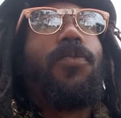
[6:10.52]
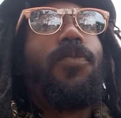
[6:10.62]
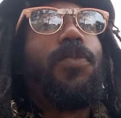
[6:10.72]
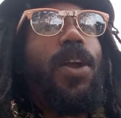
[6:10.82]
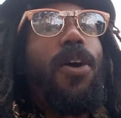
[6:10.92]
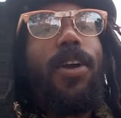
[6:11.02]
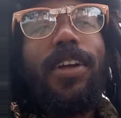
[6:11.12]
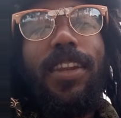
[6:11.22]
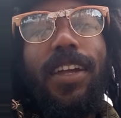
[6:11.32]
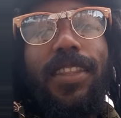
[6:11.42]
we are
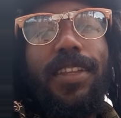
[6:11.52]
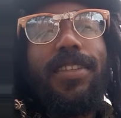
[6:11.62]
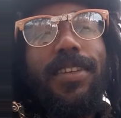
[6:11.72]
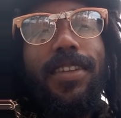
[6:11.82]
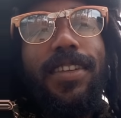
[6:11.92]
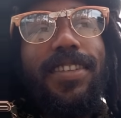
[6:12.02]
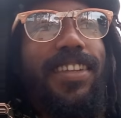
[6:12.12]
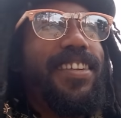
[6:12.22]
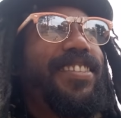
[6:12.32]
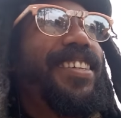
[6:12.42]
connected to this
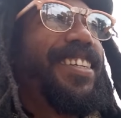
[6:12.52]
energy.